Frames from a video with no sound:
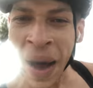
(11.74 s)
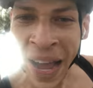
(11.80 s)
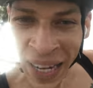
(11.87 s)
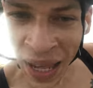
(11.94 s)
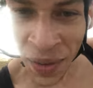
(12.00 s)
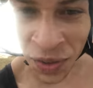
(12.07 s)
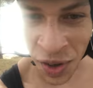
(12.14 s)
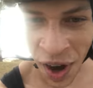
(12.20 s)
My
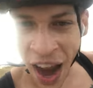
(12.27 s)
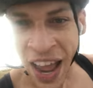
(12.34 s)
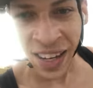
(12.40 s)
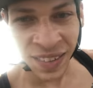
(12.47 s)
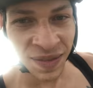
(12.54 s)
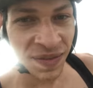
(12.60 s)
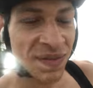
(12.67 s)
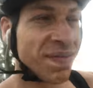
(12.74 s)
name's
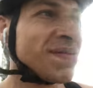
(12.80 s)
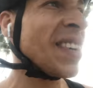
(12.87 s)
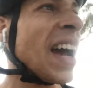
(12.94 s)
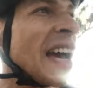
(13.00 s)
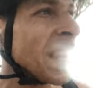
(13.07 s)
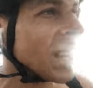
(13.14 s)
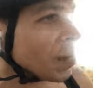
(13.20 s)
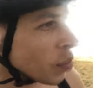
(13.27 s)
Ryan.
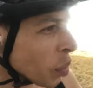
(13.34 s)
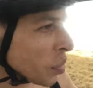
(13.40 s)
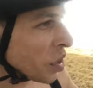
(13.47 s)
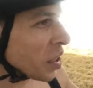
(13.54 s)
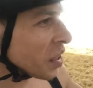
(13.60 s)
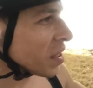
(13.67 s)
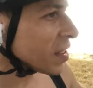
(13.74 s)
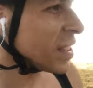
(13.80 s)
I live in
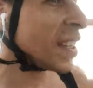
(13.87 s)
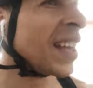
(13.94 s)
Bermuda,